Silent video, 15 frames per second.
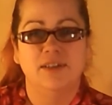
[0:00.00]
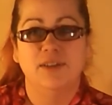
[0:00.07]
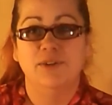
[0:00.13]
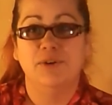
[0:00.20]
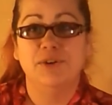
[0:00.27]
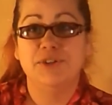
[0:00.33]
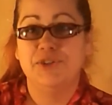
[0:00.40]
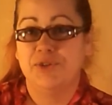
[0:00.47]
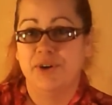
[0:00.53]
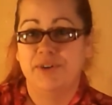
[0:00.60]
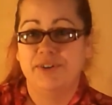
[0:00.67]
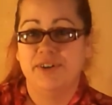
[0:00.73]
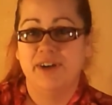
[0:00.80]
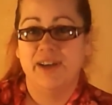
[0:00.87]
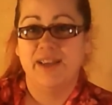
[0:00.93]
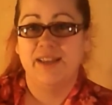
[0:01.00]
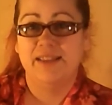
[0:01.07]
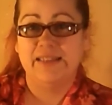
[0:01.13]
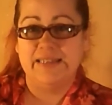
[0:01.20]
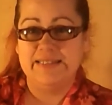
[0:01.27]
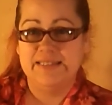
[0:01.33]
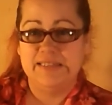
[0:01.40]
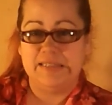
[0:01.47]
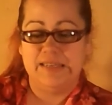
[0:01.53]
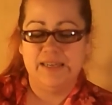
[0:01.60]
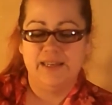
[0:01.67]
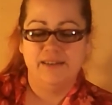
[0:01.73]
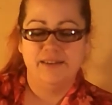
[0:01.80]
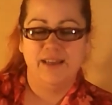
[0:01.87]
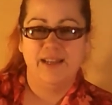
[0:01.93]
Laura Schroeder and Lisa Denny,